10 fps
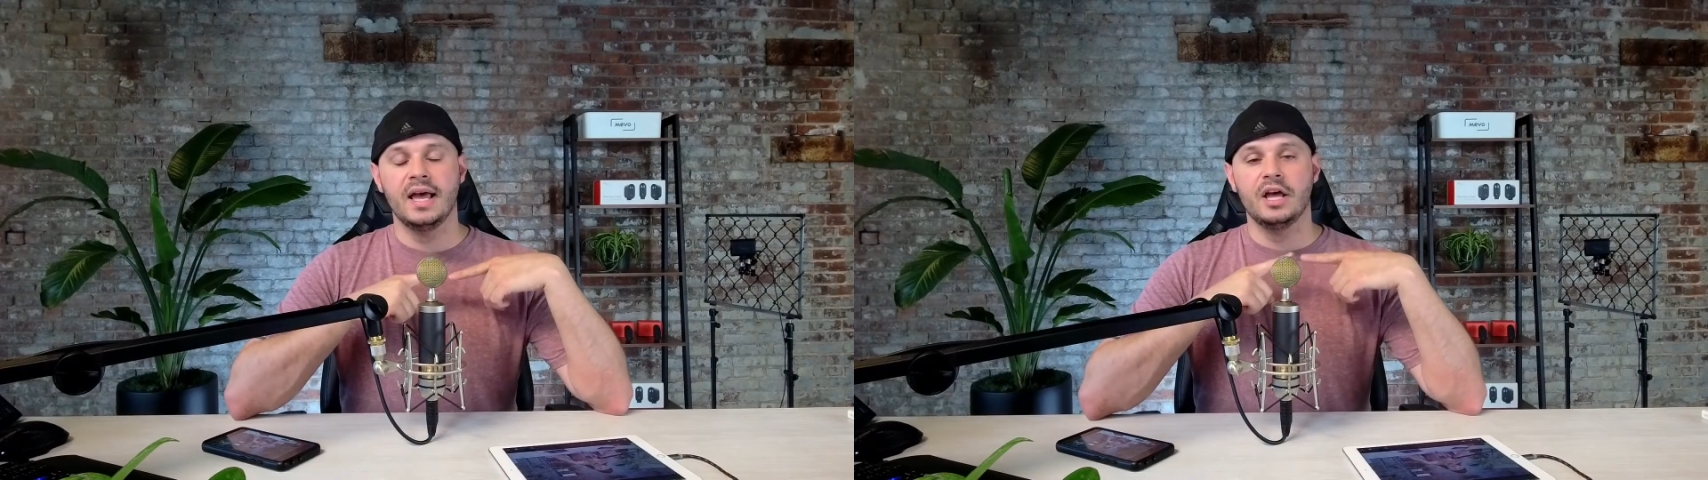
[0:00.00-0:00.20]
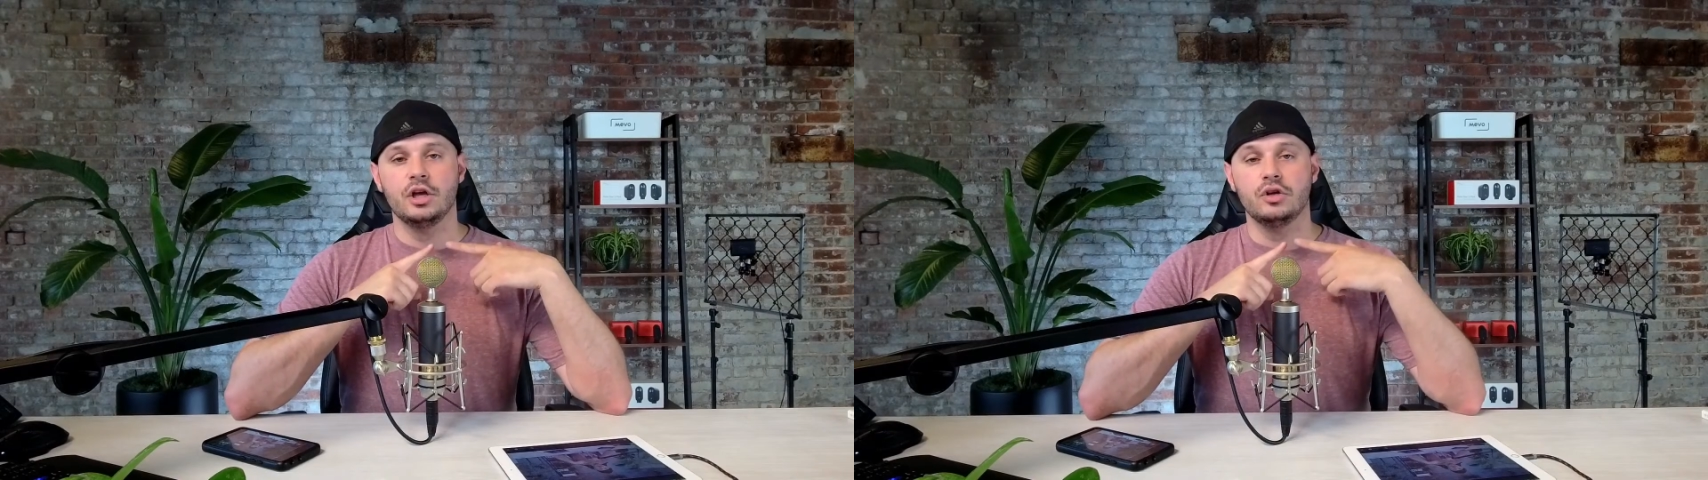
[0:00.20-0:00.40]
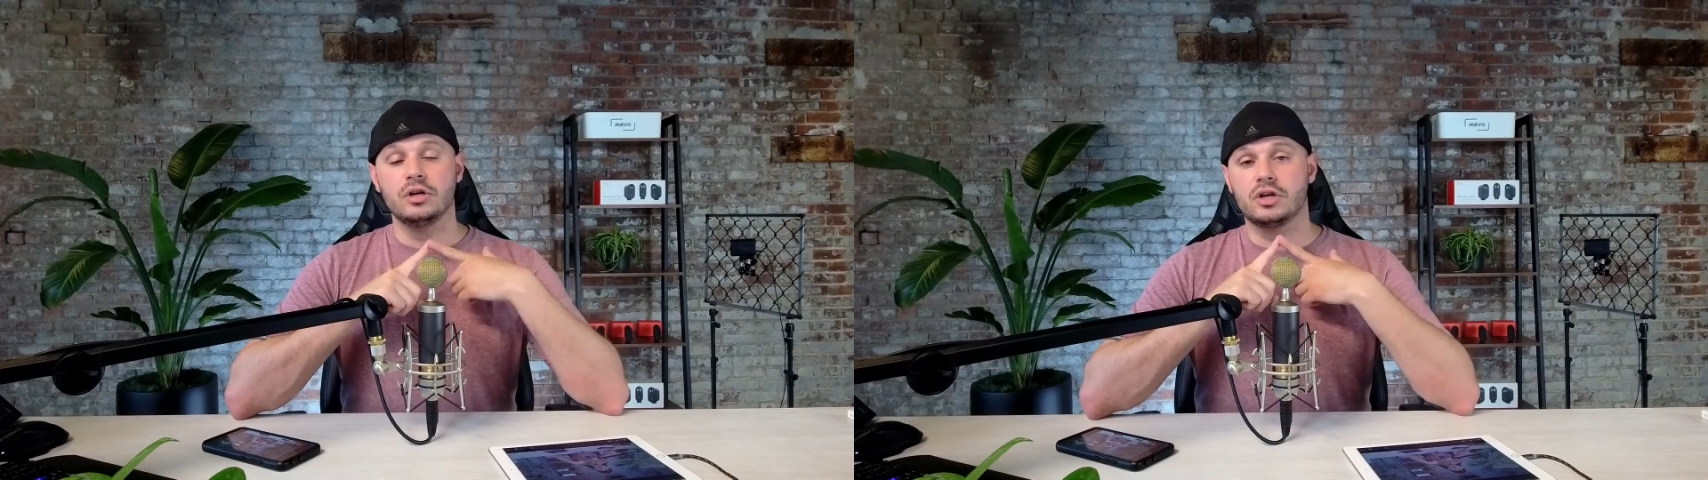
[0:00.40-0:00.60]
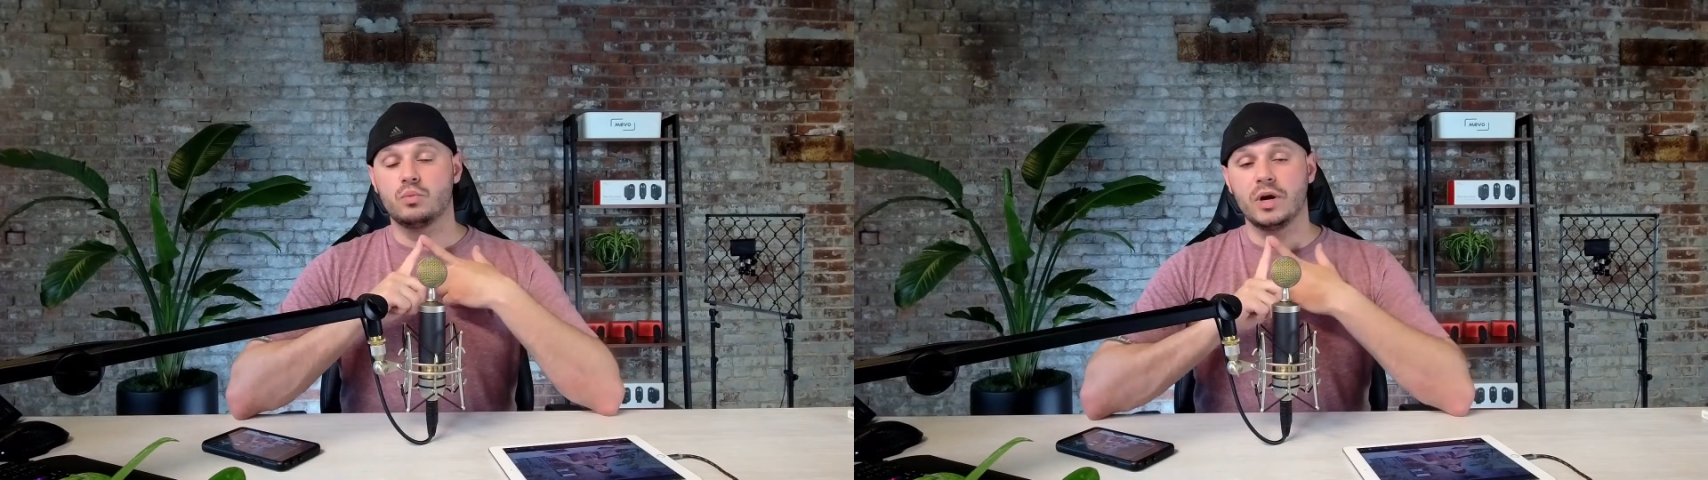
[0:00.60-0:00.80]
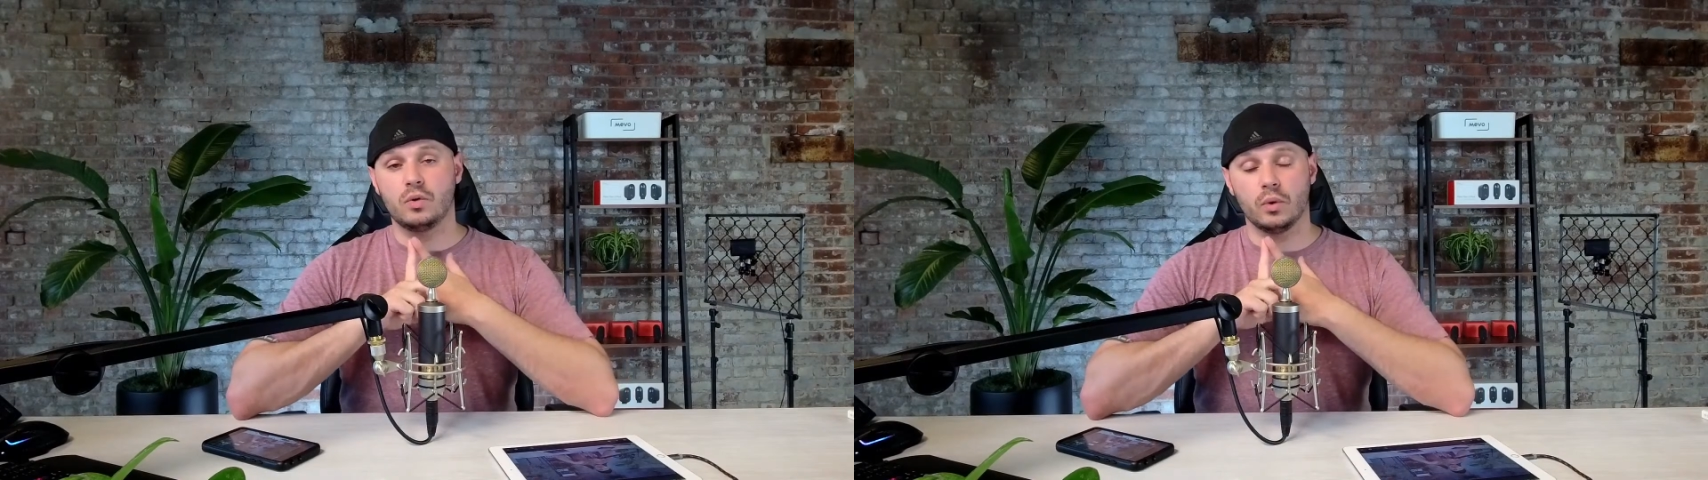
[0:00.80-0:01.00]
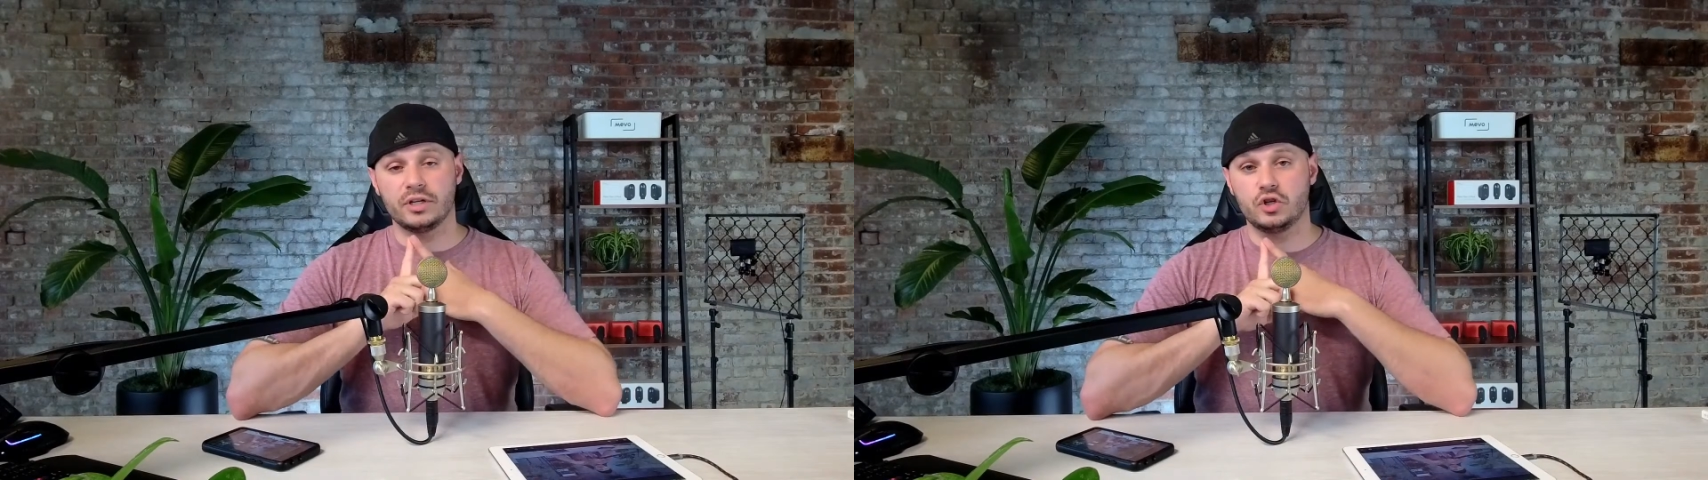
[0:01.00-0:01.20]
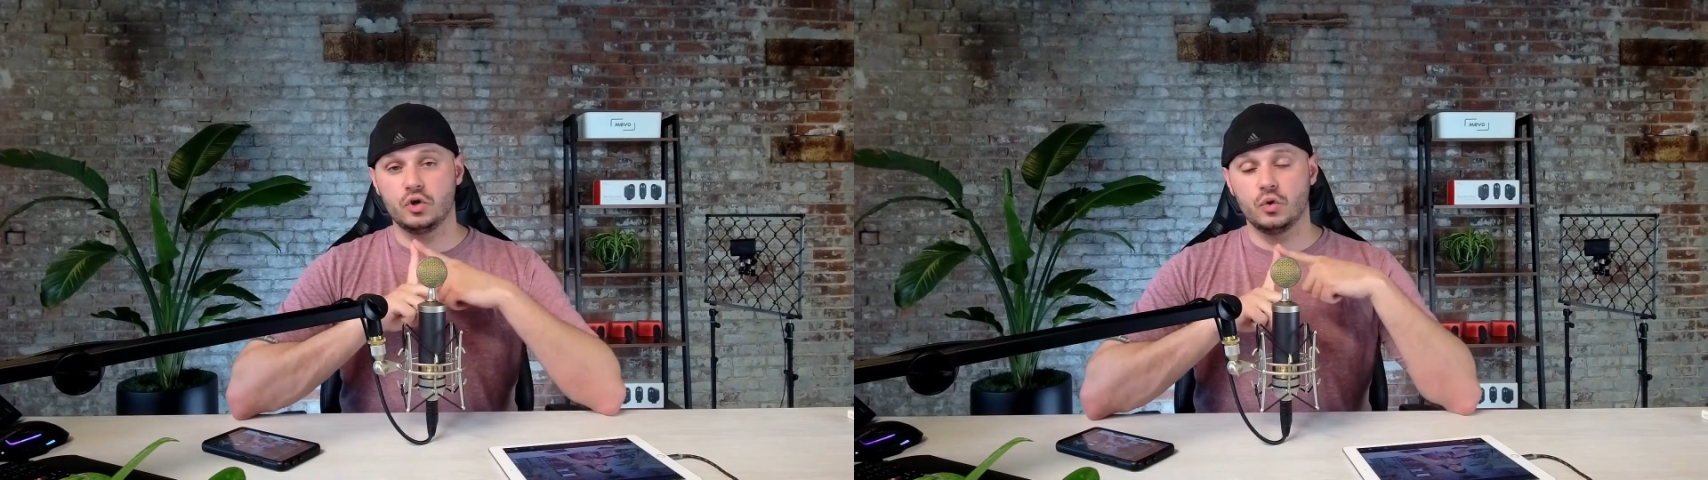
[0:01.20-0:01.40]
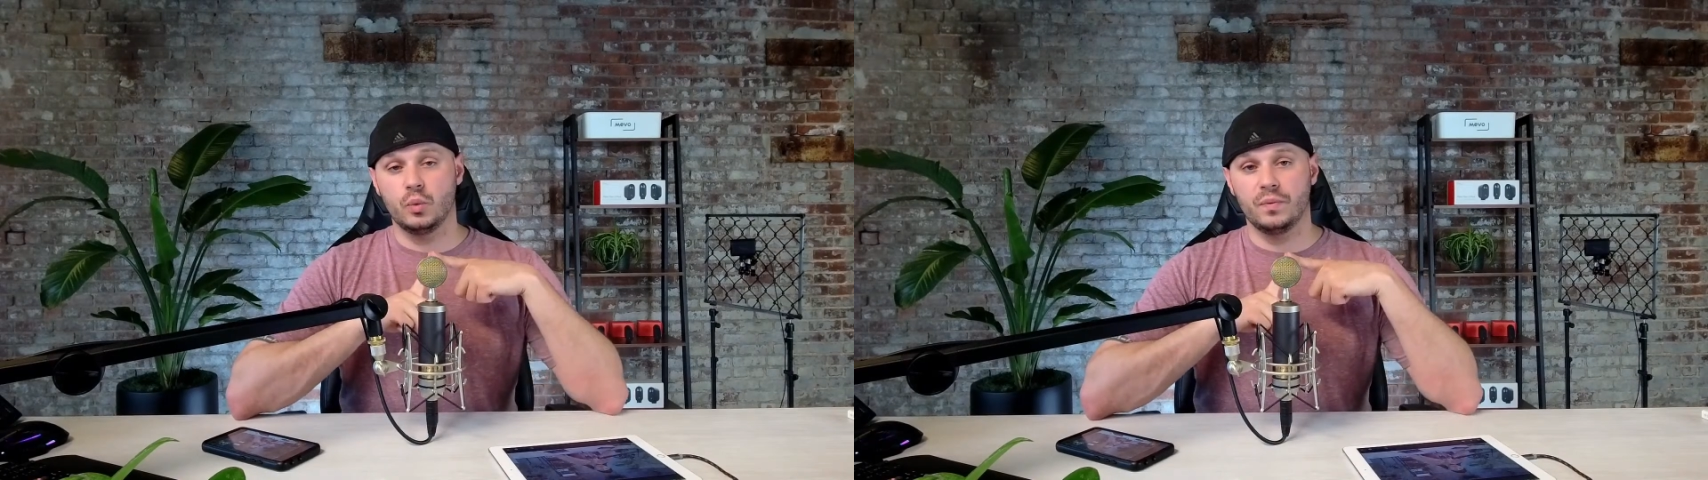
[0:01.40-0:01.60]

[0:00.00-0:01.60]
you can record to